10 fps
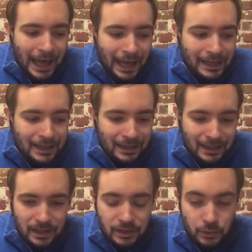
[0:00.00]
And I
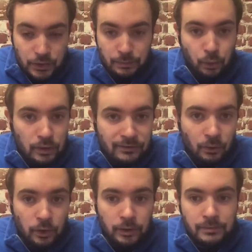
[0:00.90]
think so support
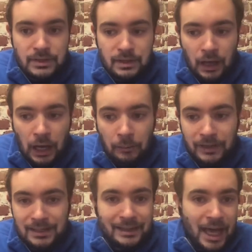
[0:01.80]
forms,
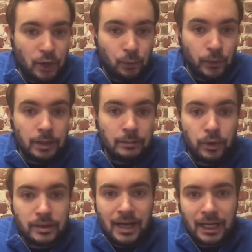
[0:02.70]
things like that are really
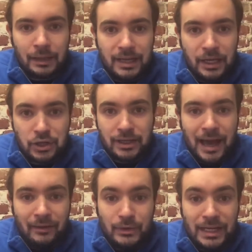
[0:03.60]
important to documentation.
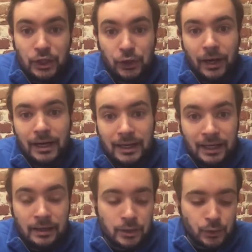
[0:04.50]
To have those integrated
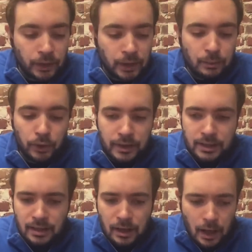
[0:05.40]
in is really
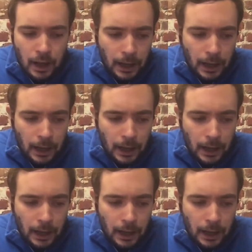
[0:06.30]
important.